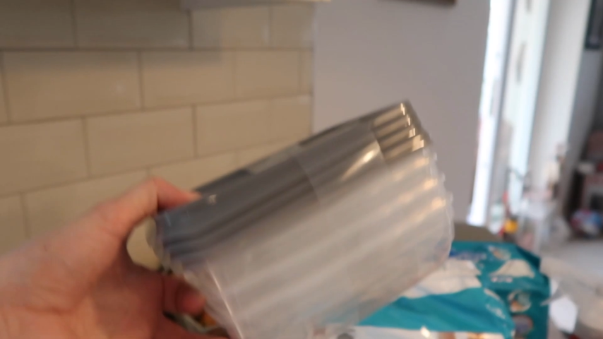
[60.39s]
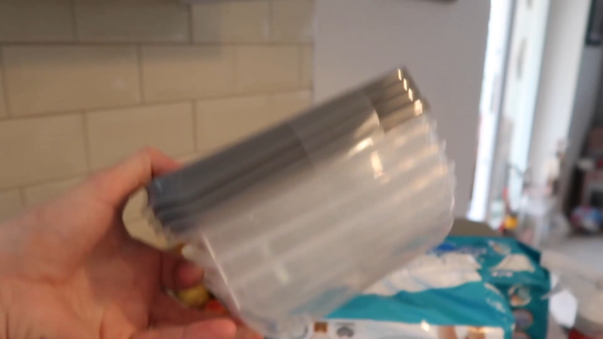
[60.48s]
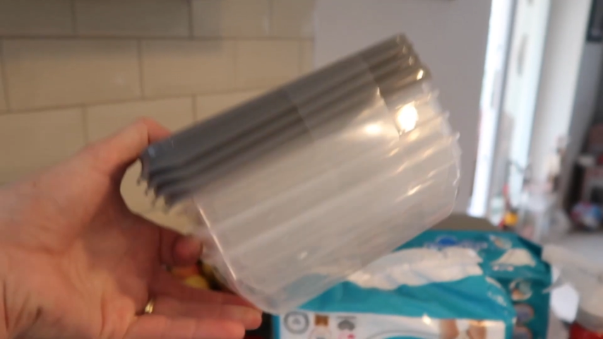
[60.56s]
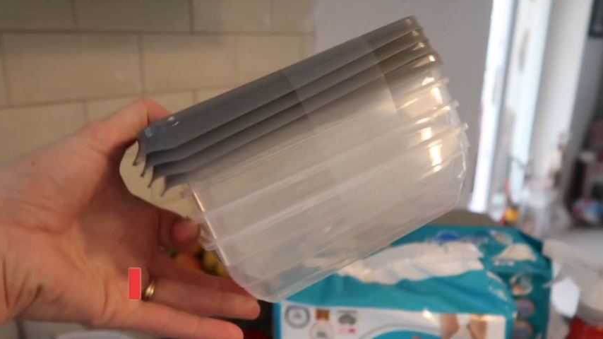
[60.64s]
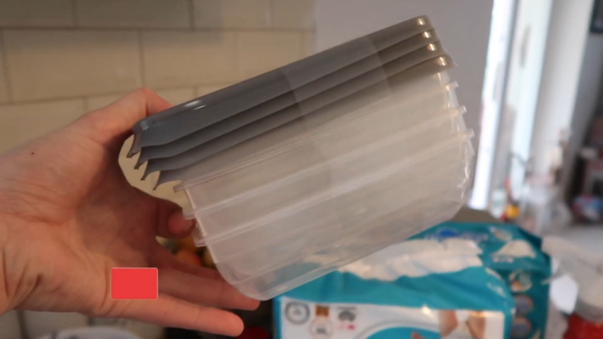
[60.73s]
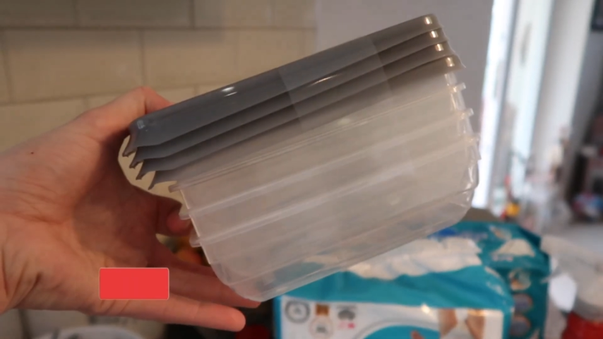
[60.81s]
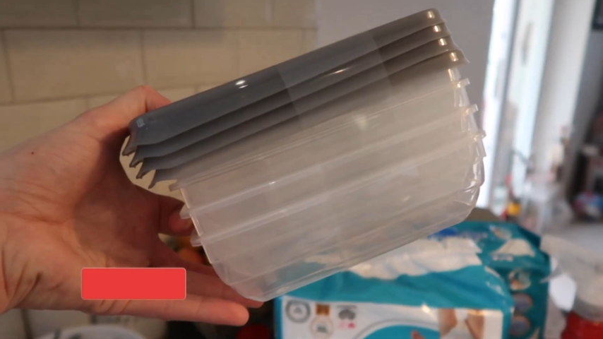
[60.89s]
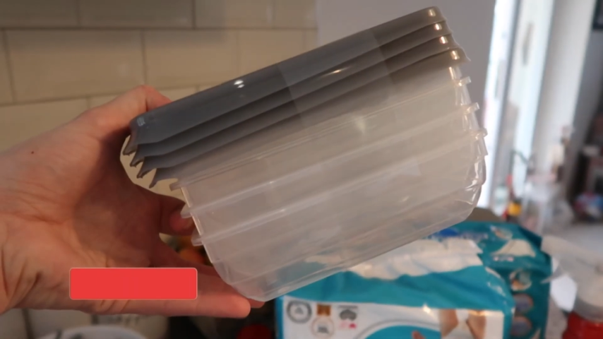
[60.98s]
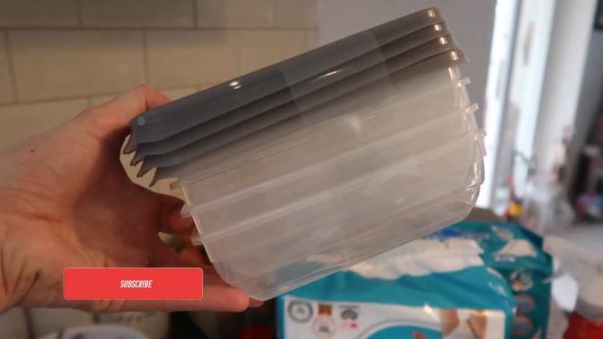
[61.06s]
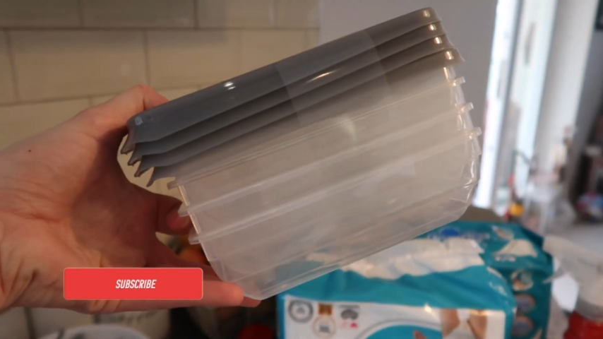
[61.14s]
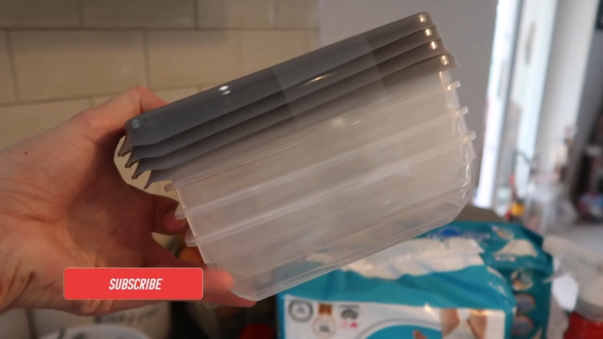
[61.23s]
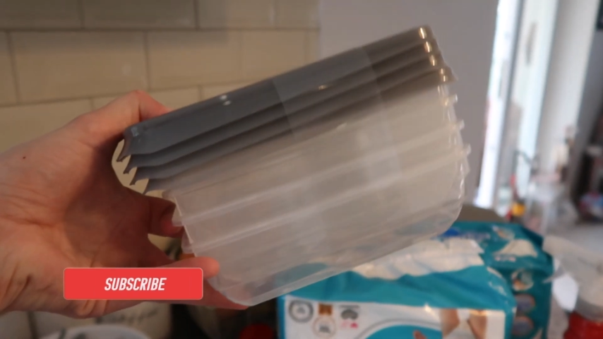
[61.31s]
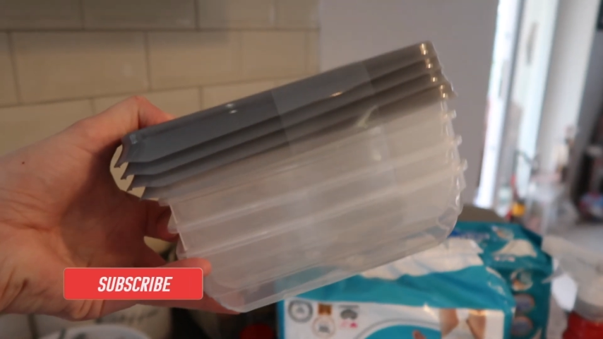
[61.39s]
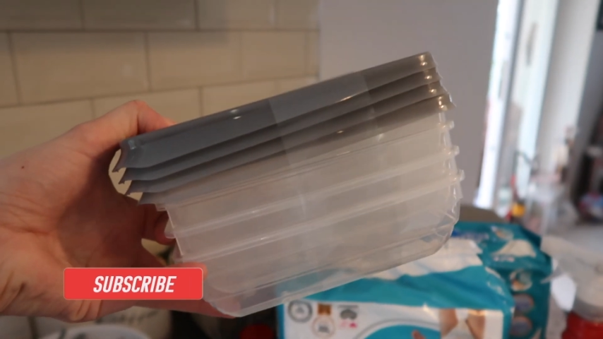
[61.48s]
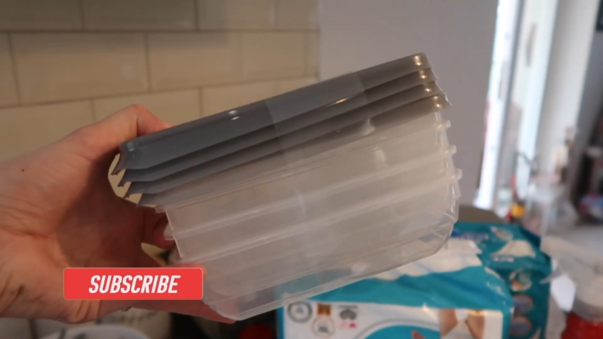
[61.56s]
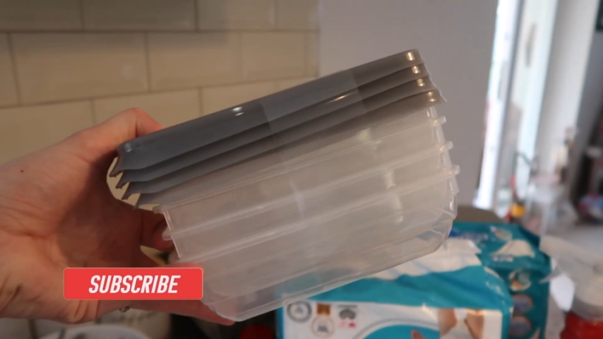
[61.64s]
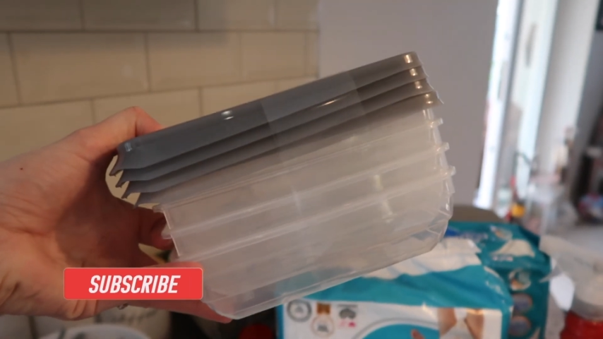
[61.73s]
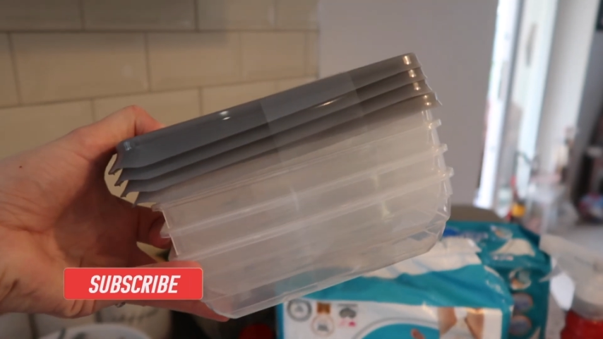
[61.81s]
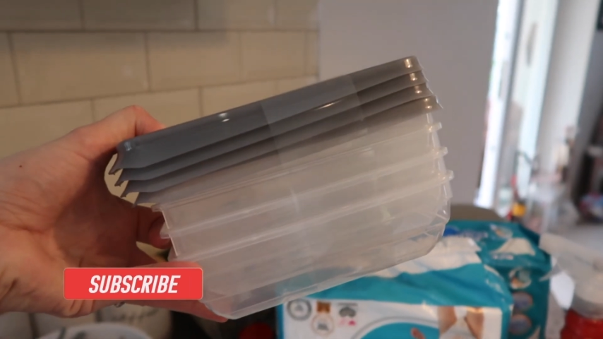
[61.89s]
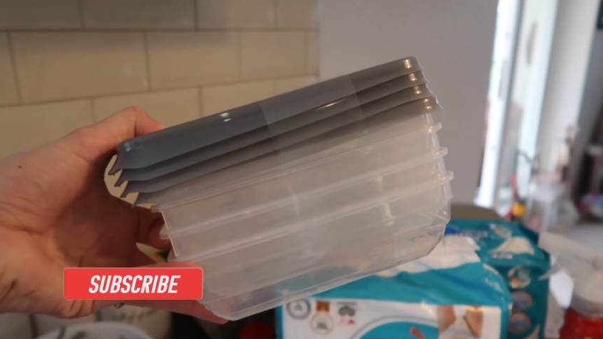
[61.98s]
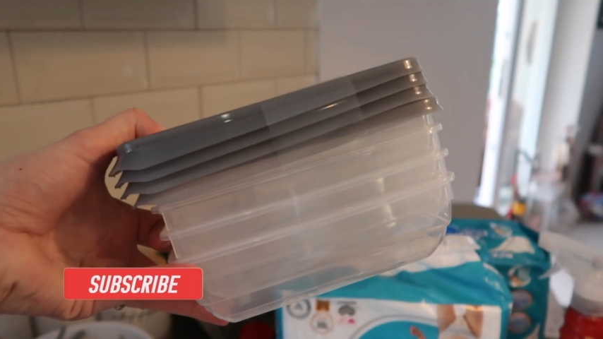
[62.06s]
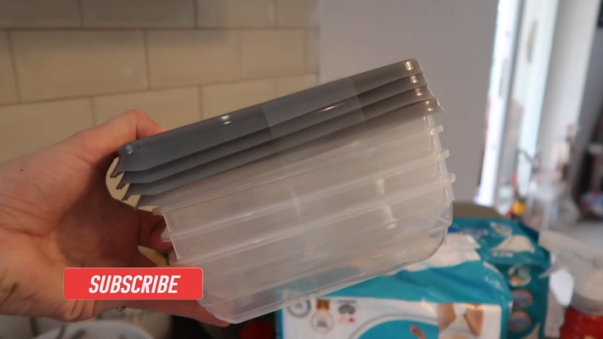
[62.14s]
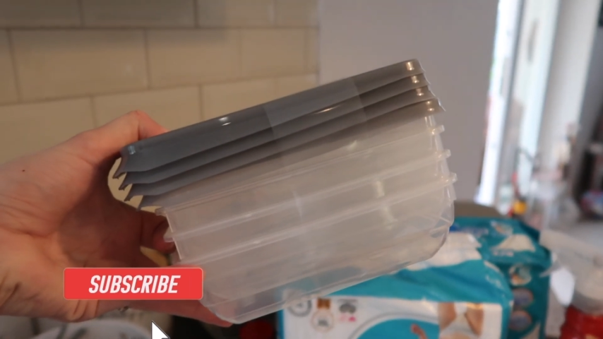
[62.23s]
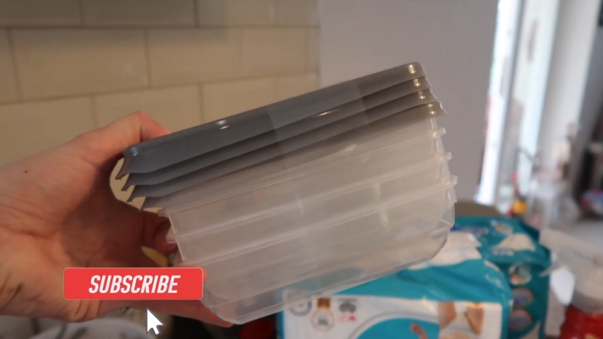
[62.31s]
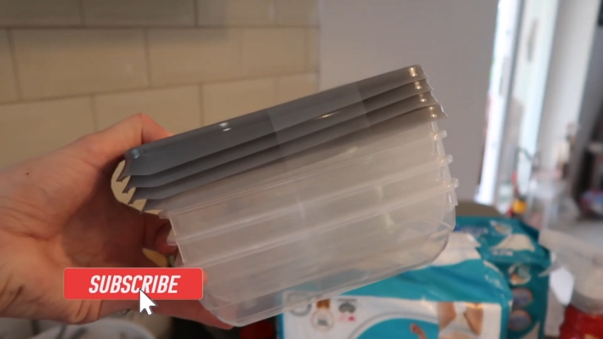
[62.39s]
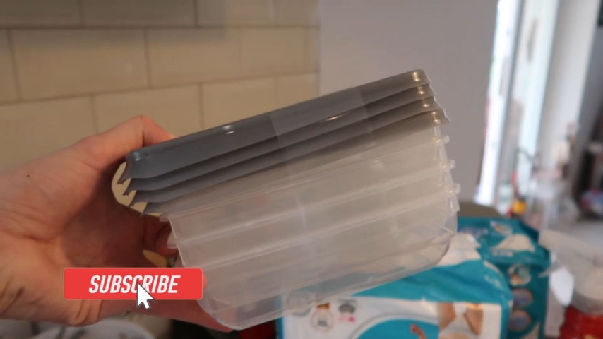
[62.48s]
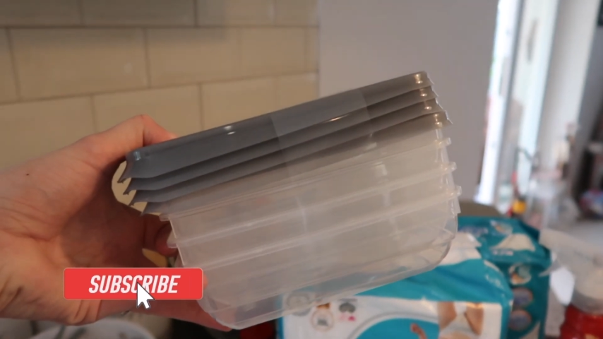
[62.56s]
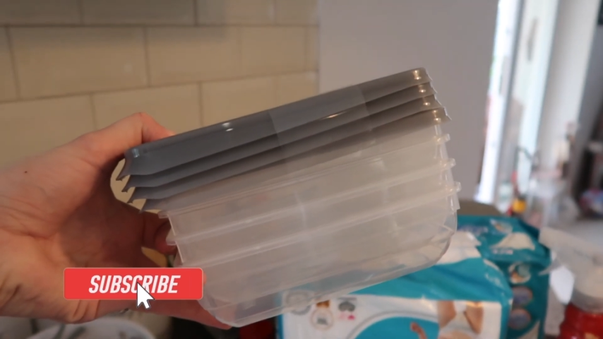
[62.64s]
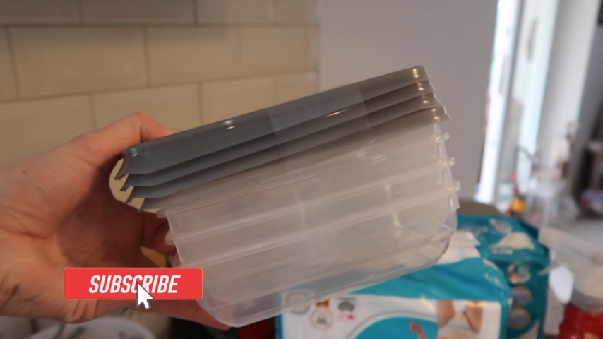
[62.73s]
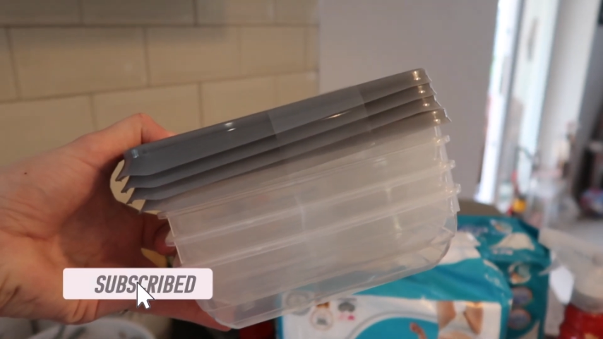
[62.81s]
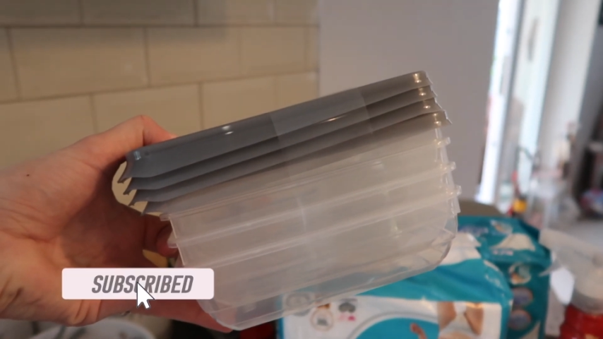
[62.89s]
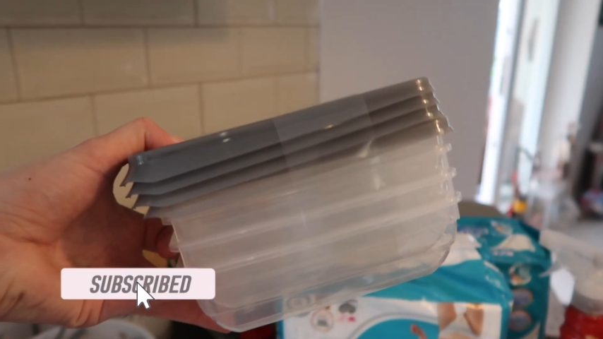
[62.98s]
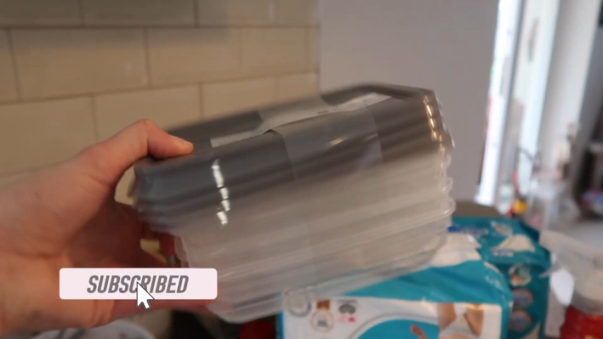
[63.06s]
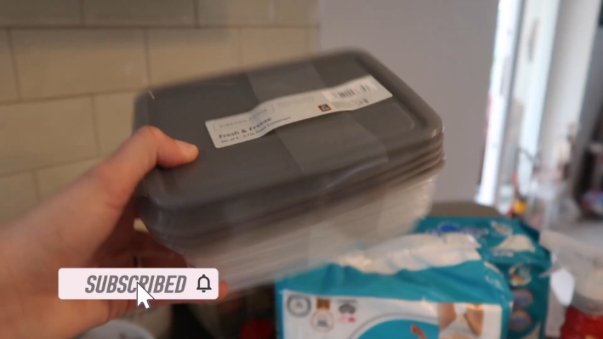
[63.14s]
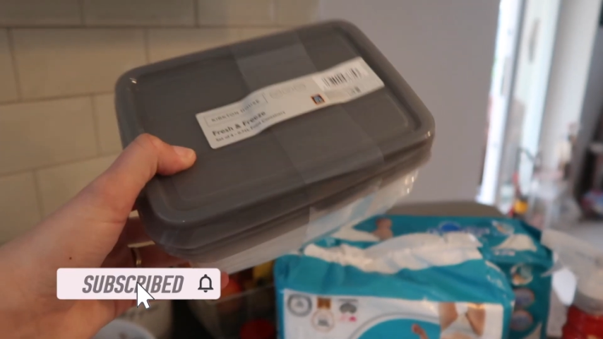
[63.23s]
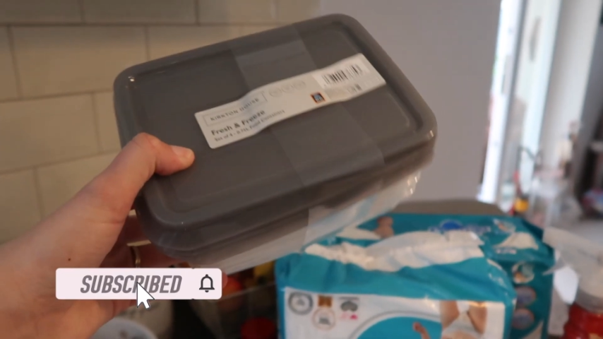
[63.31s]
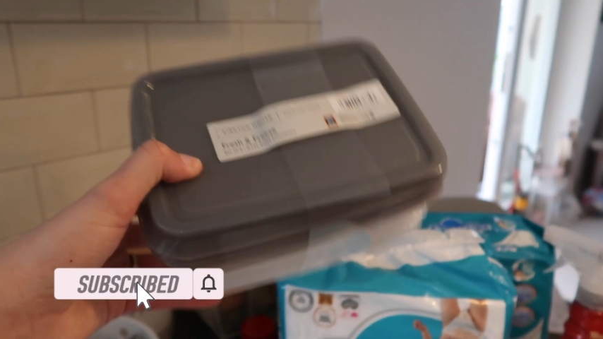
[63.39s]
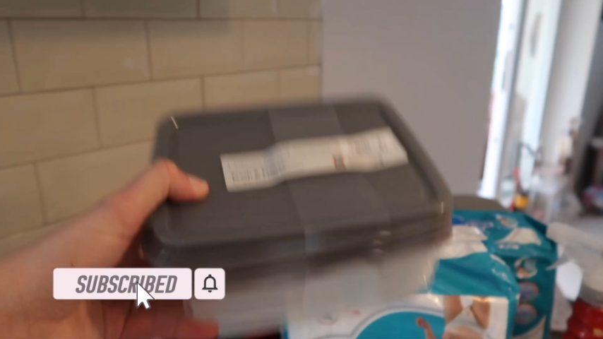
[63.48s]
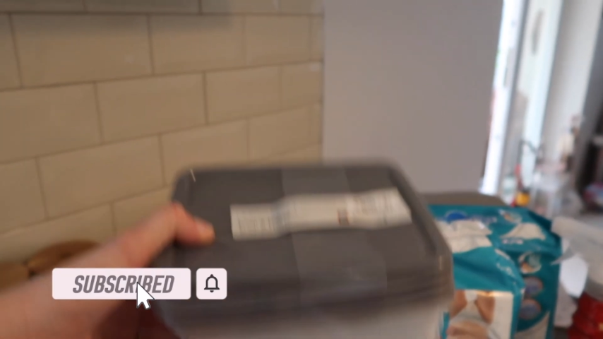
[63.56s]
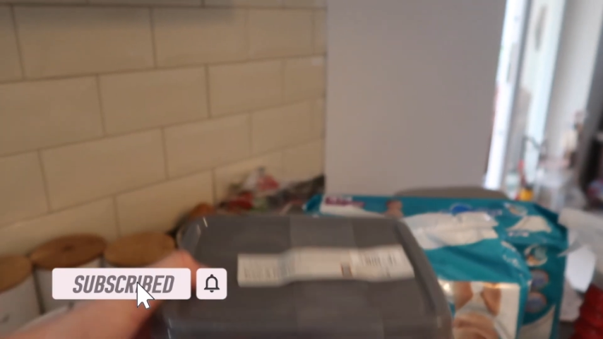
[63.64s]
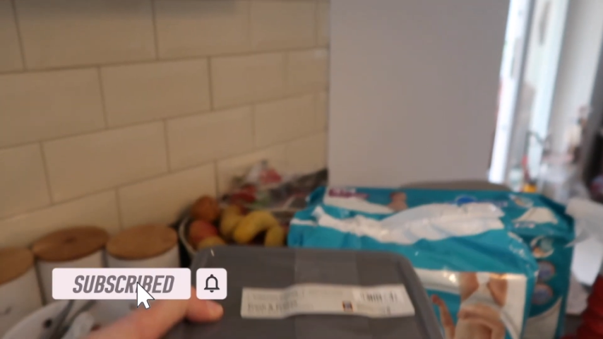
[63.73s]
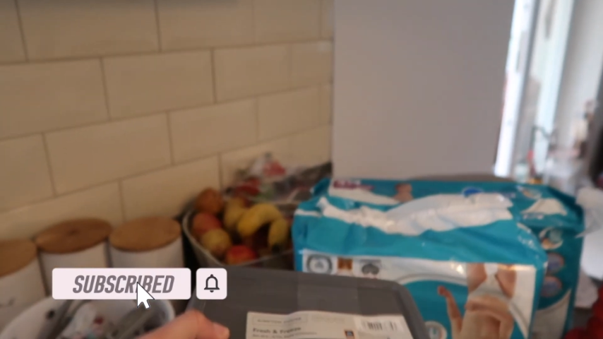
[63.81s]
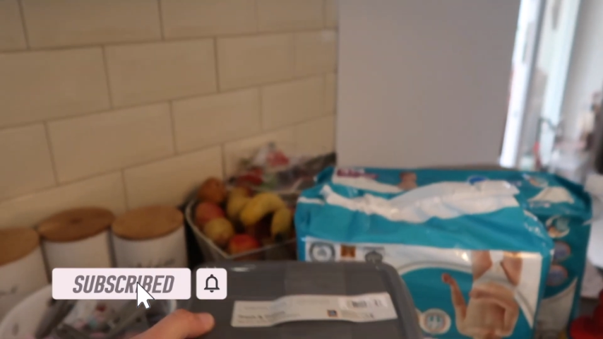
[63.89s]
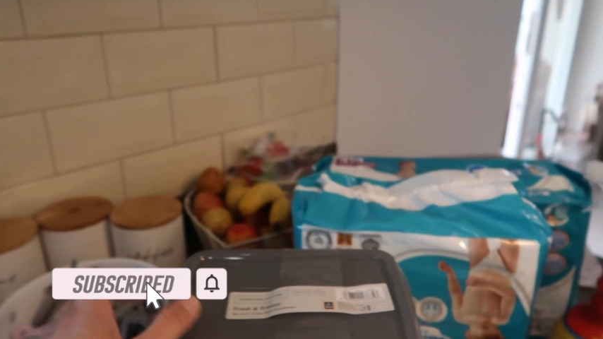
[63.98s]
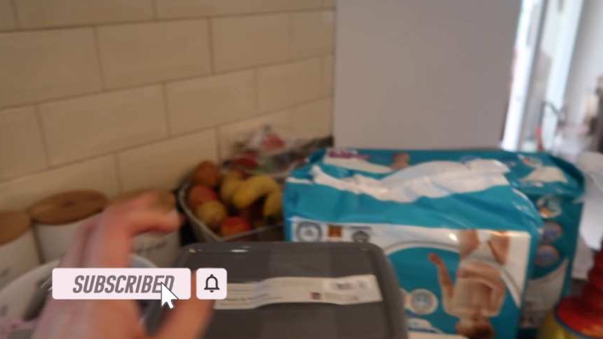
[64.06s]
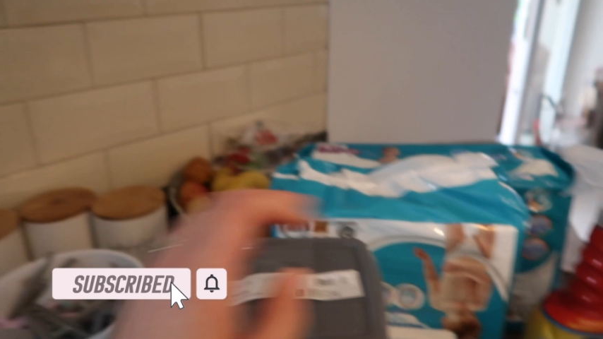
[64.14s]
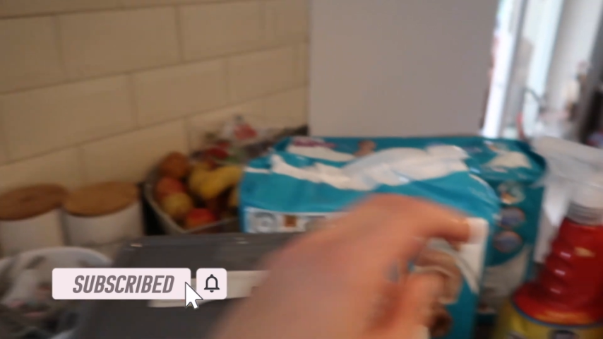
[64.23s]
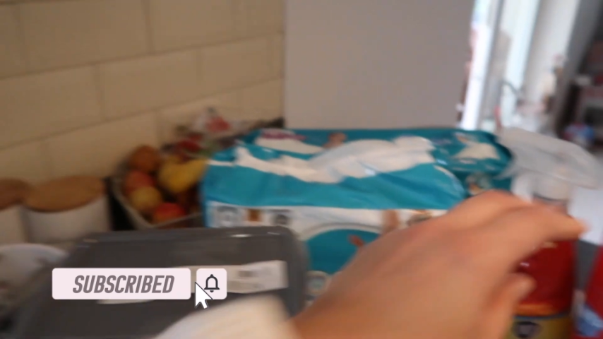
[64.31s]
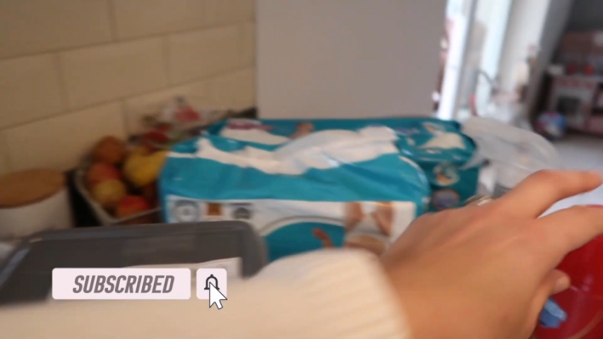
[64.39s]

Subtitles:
(no speaker visible)